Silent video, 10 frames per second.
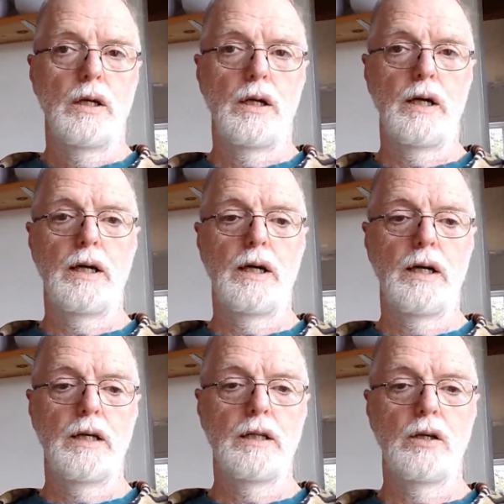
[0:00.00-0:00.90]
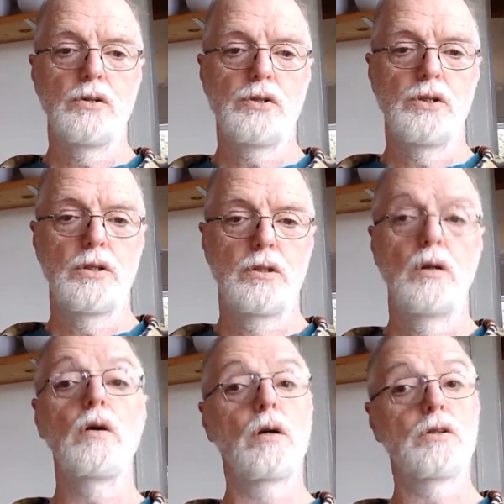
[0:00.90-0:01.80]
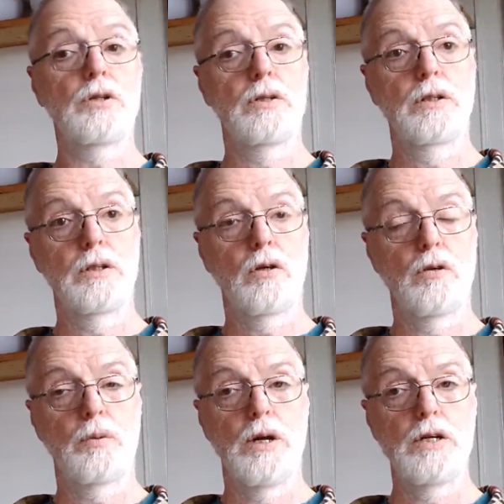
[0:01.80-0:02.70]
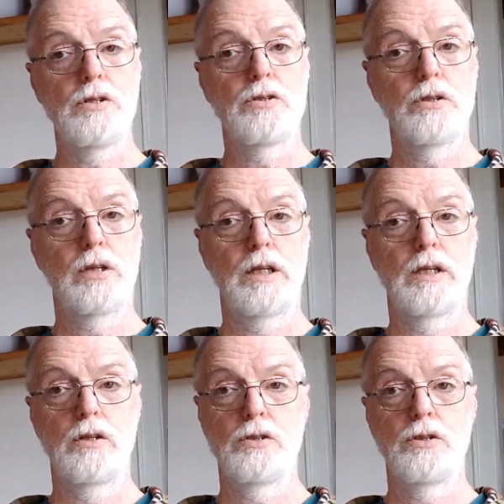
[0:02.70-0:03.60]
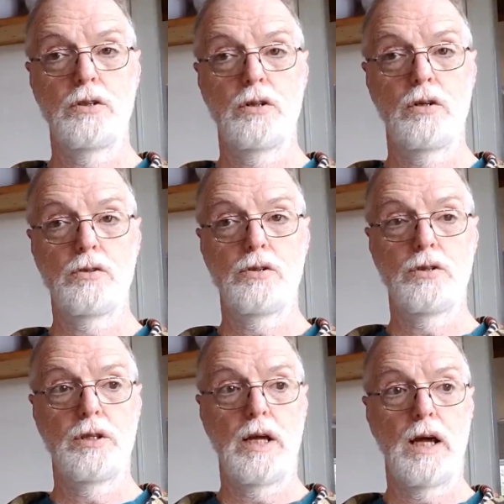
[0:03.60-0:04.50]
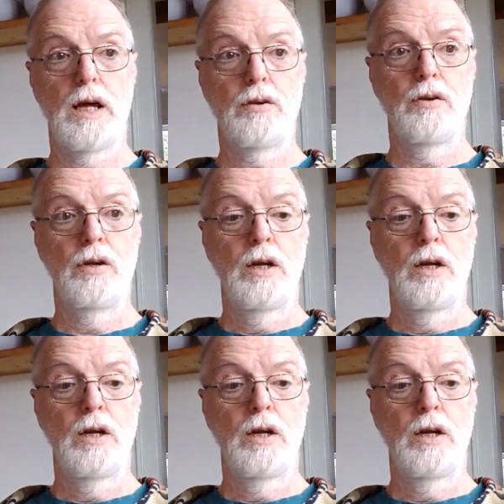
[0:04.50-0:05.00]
the notion, or certainly the corporations are getting used to the notion, that